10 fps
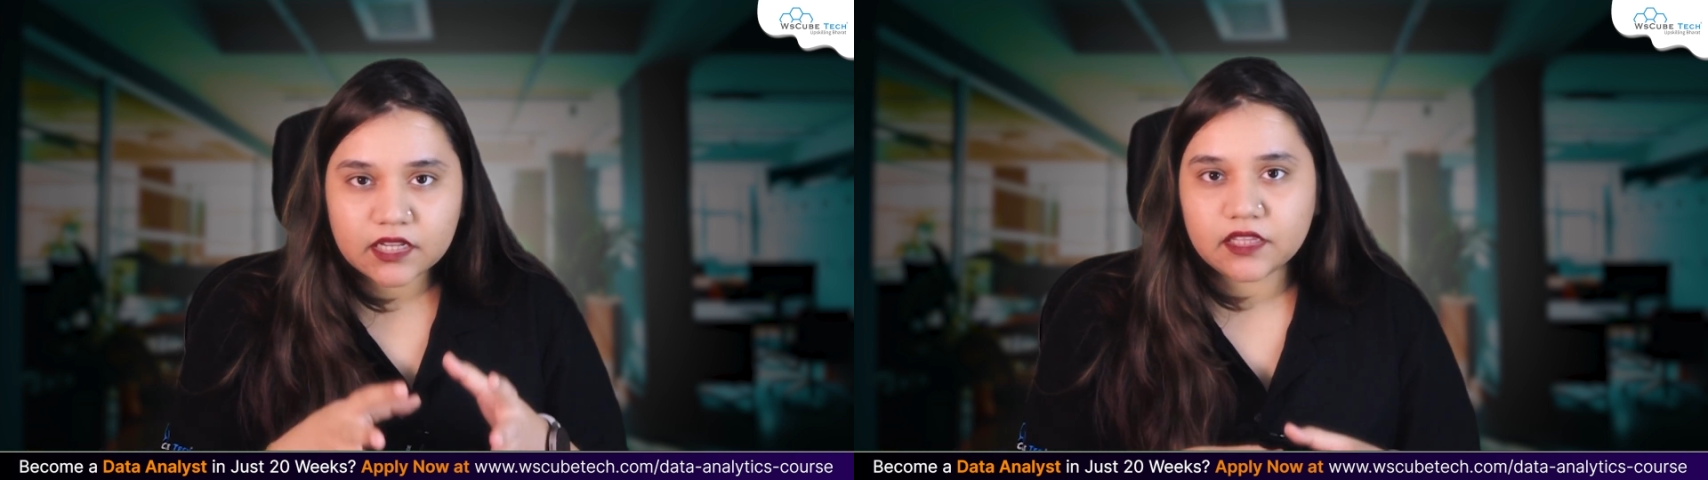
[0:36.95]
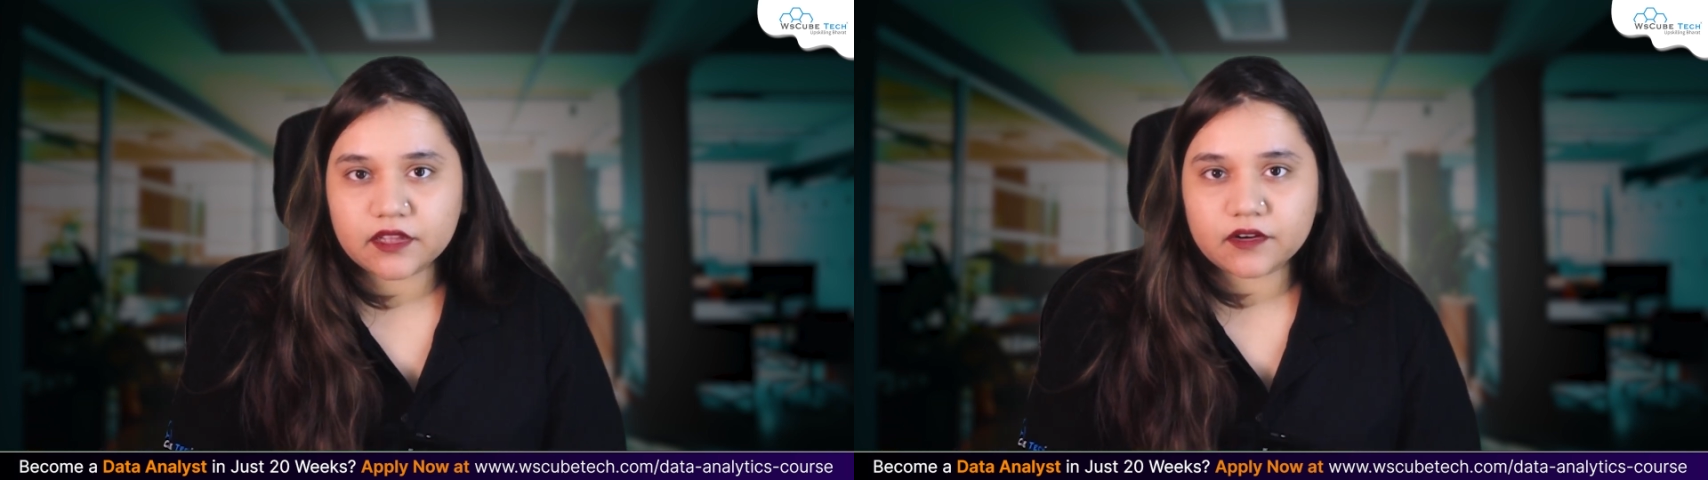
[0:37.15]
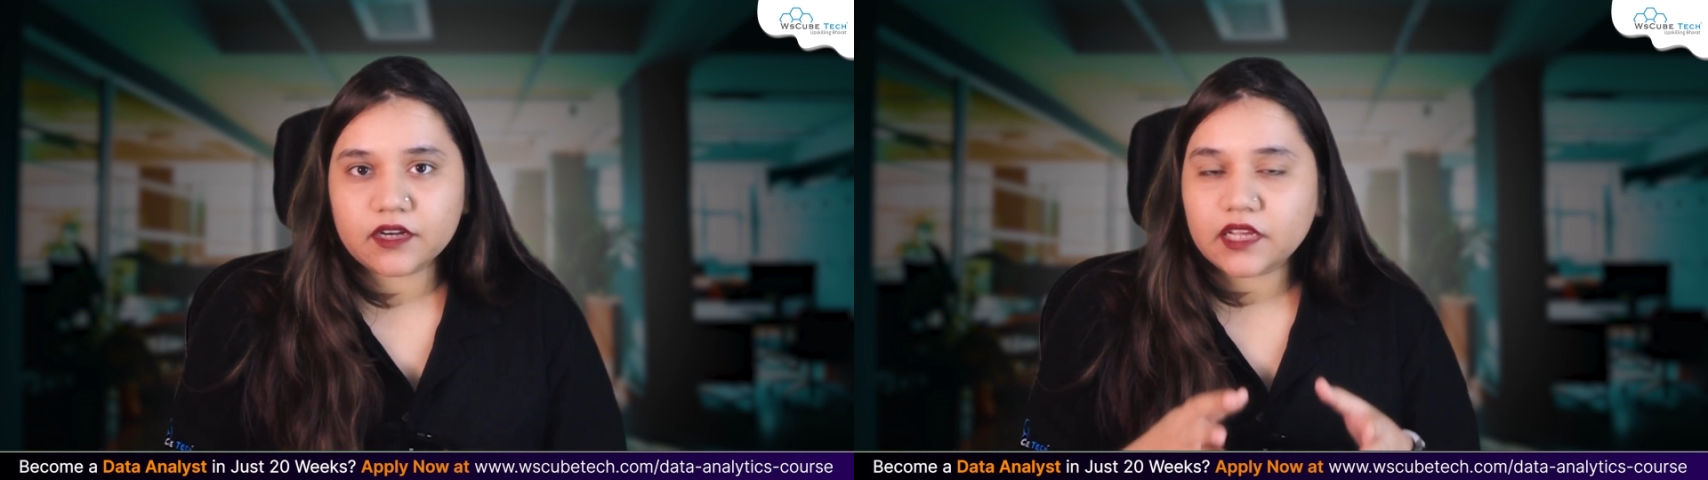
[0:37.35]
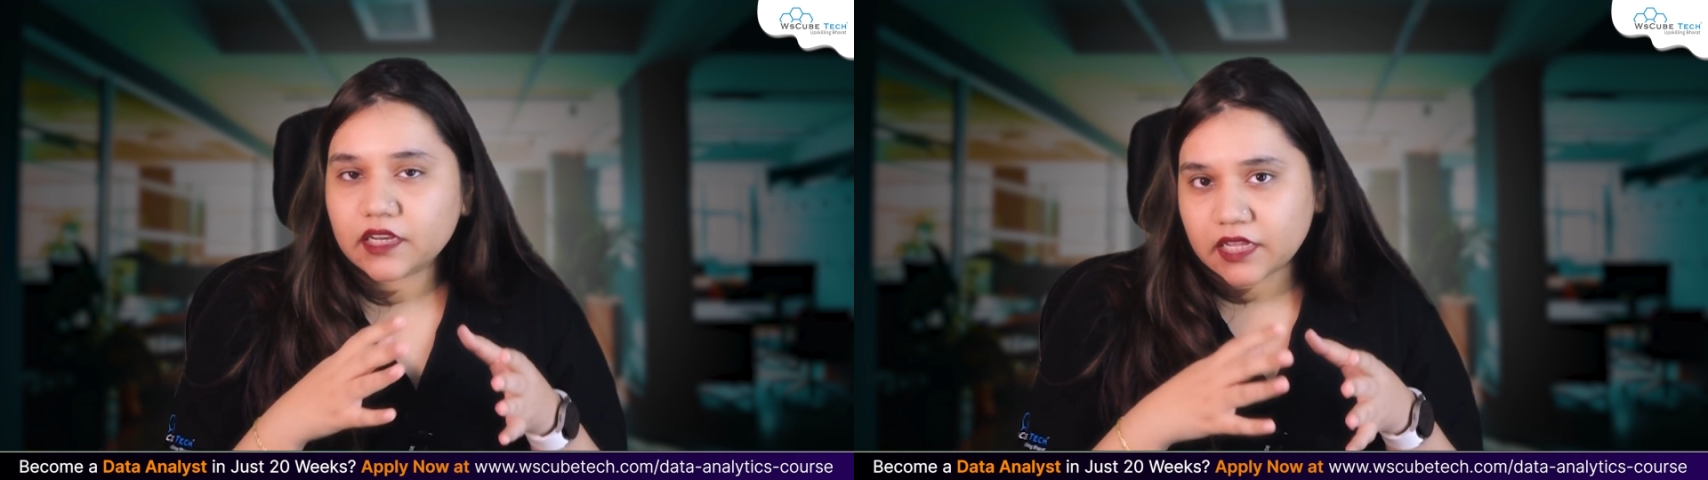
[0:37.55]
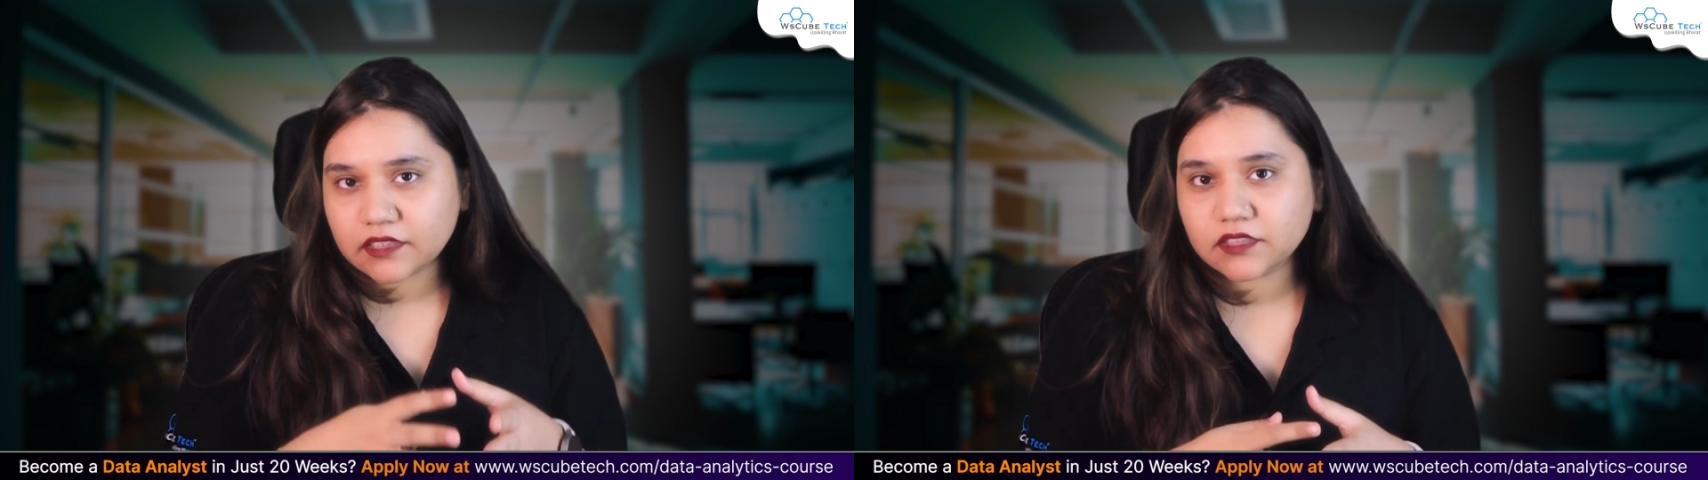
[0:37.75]
here in
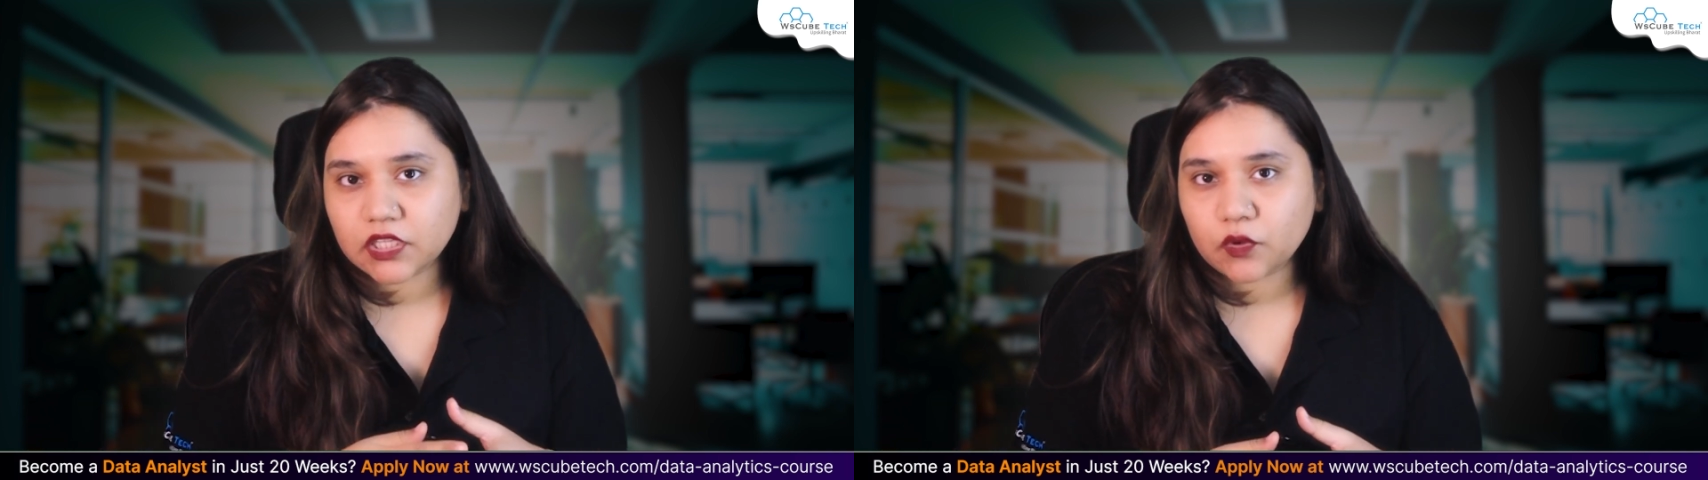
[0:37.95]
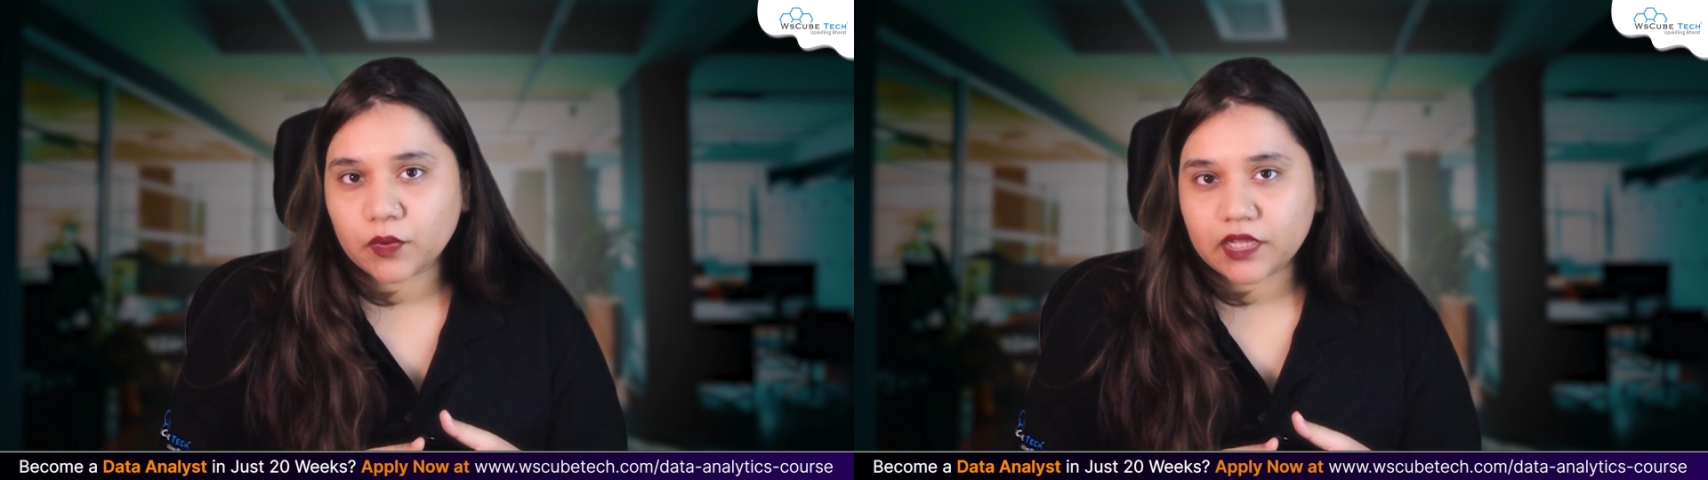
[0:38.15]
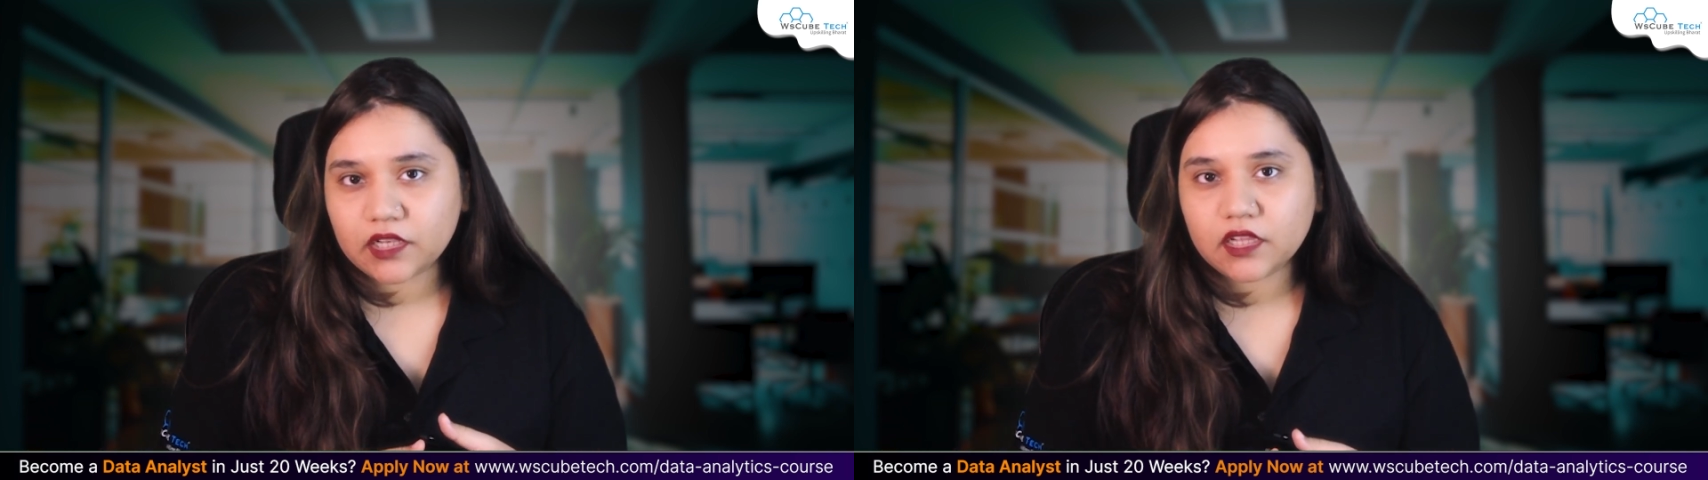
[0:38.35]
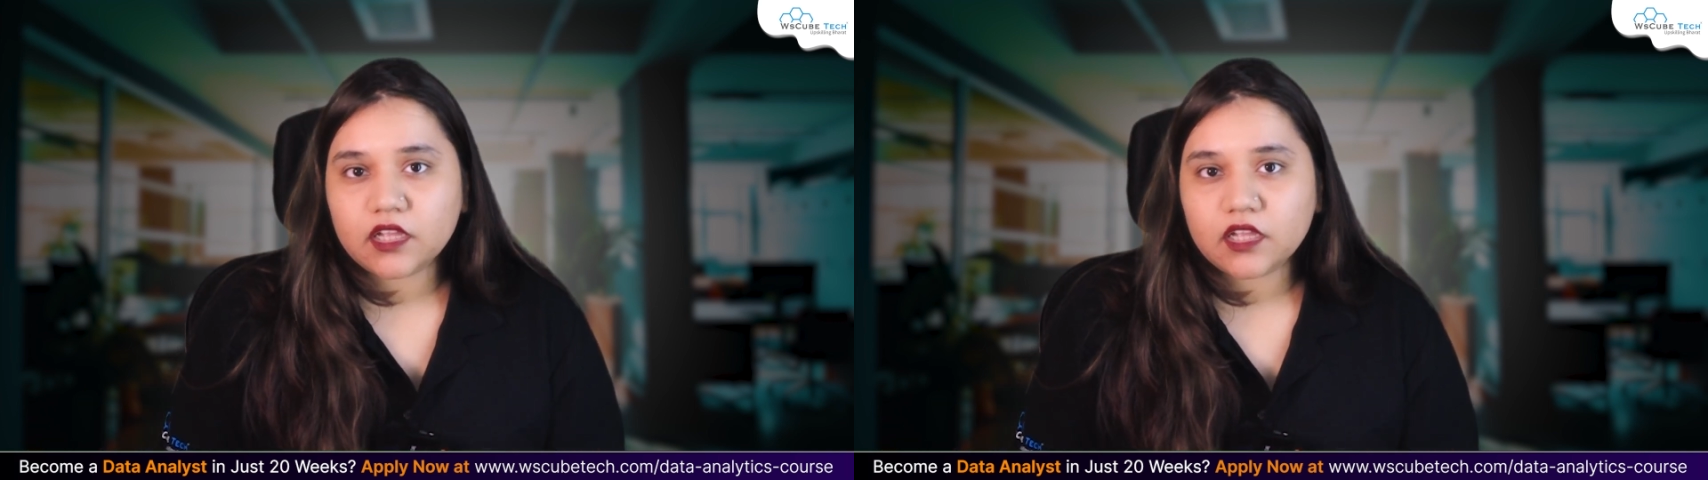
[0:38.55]
SQL,